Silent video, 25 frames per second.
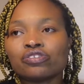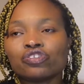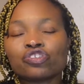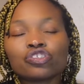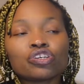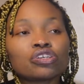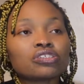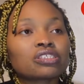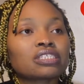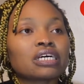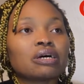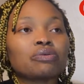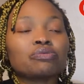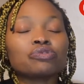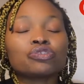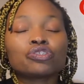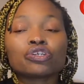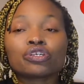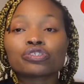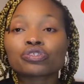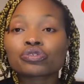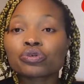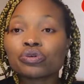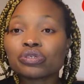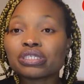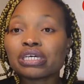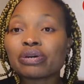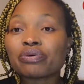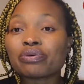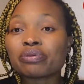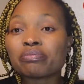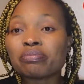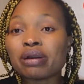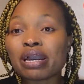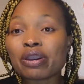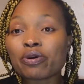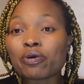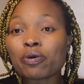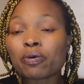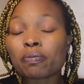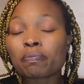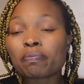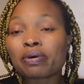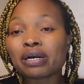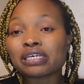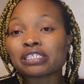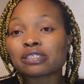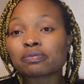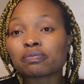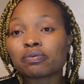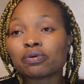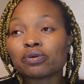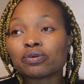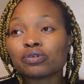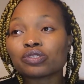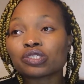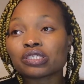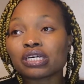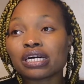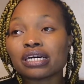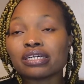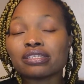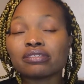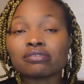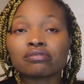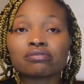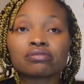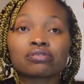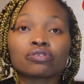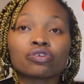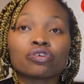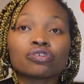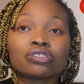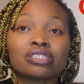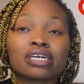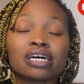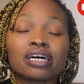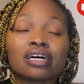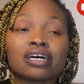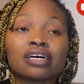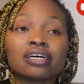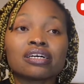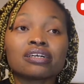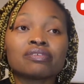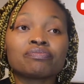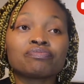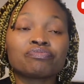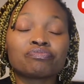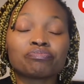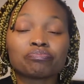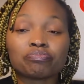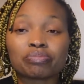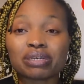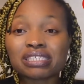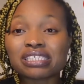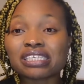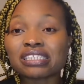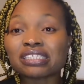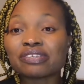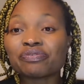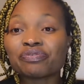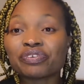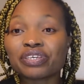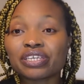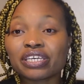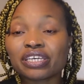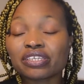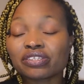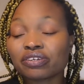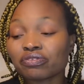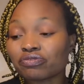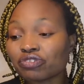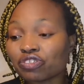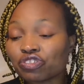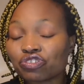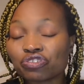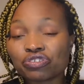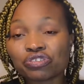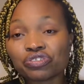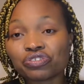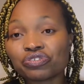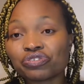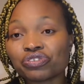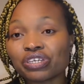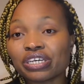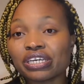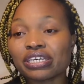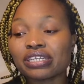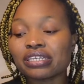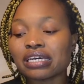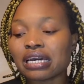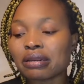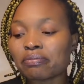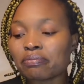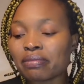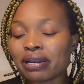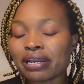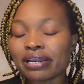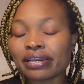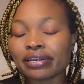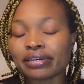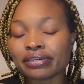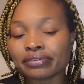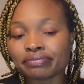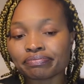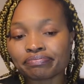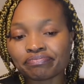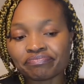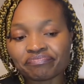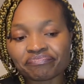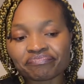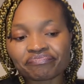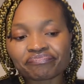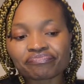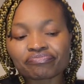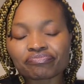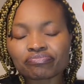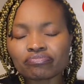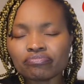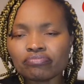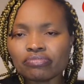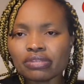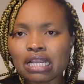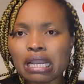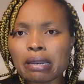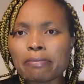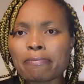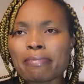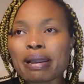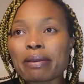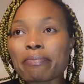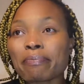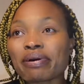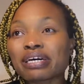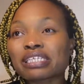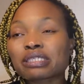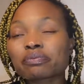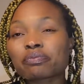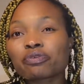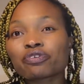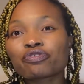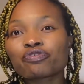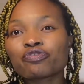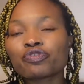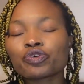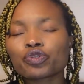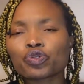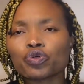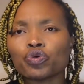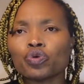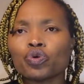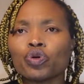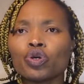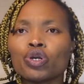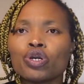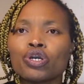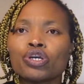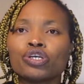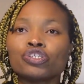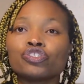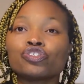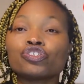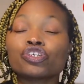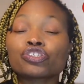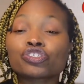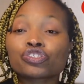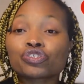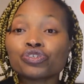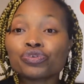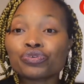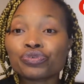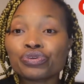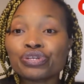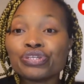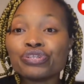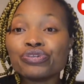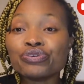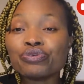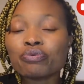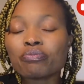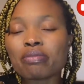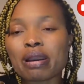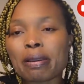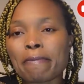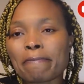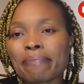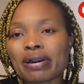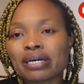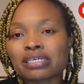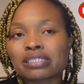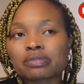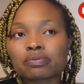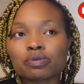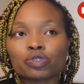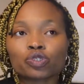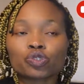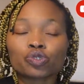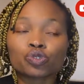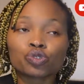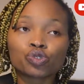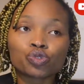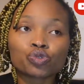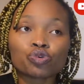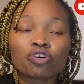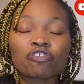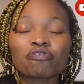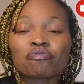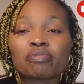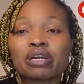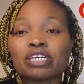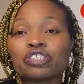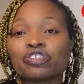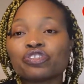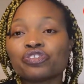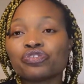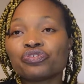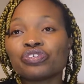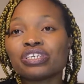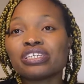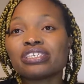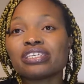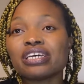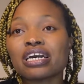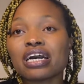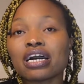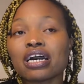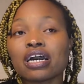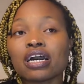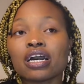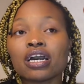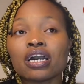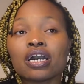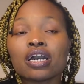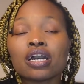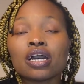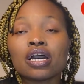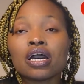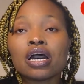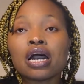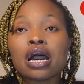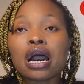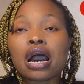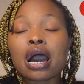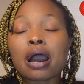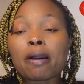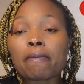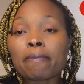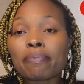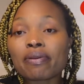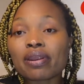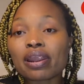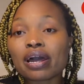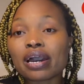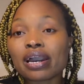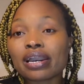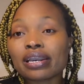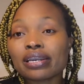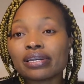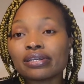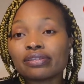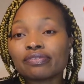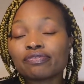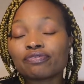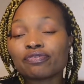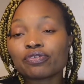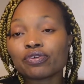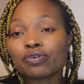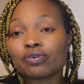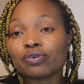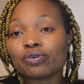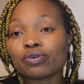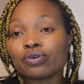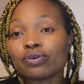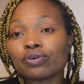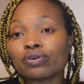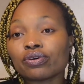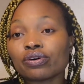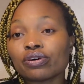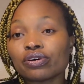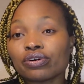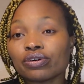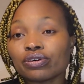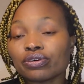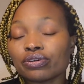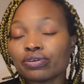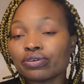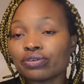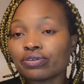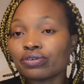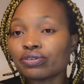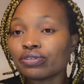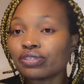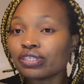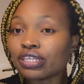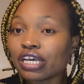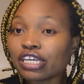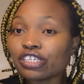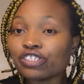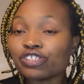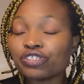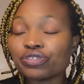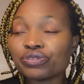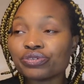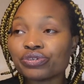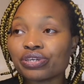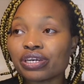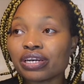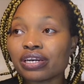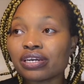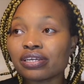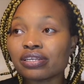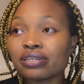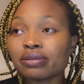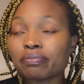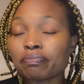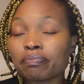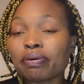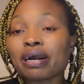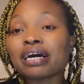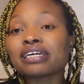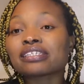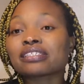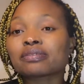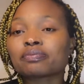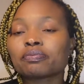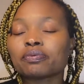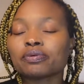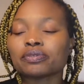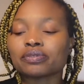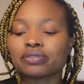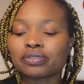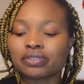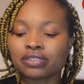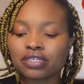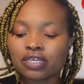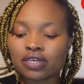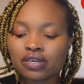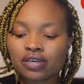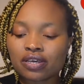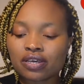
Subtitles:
I would just go there with my old passport and other birth certificate of the children and my passport photo, just to renew my passport. So two of my children, they are applying for a Nigerian passport.